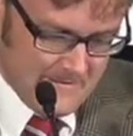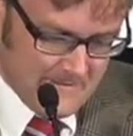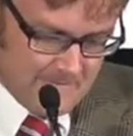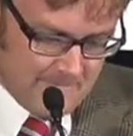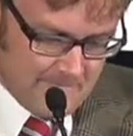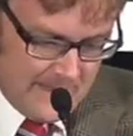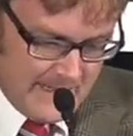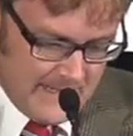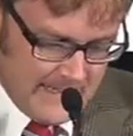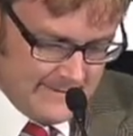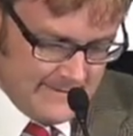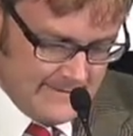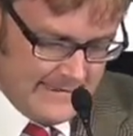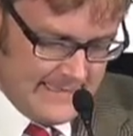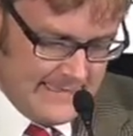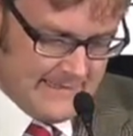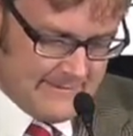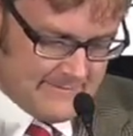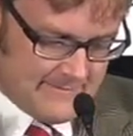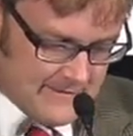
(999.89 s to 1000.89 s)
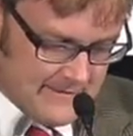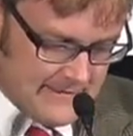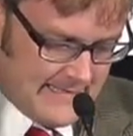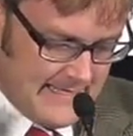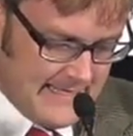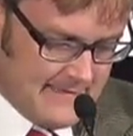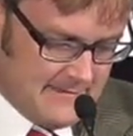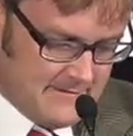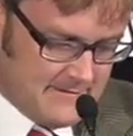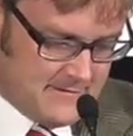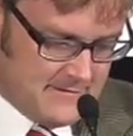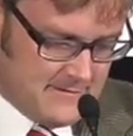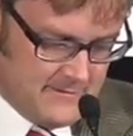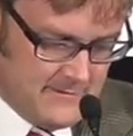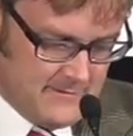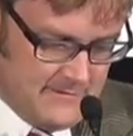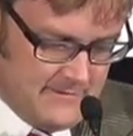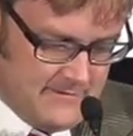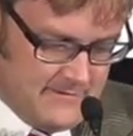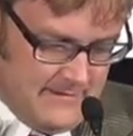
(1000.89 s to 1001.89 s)
Finally, after the
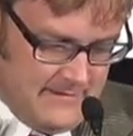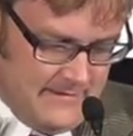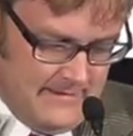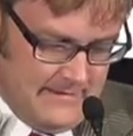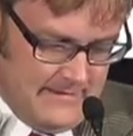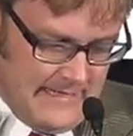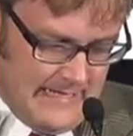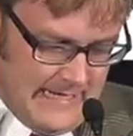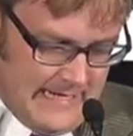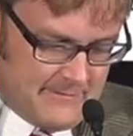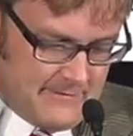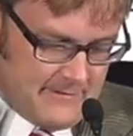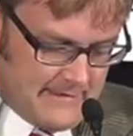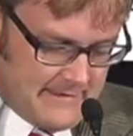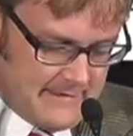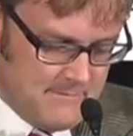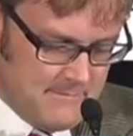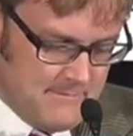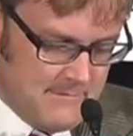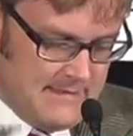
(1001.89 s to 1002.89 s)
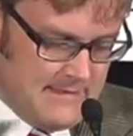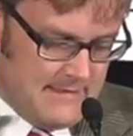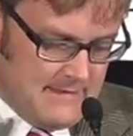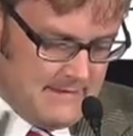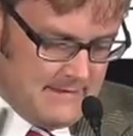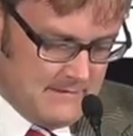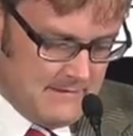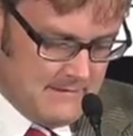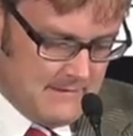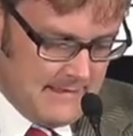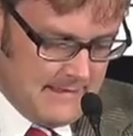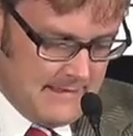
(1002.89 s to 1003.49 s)
council, after the committee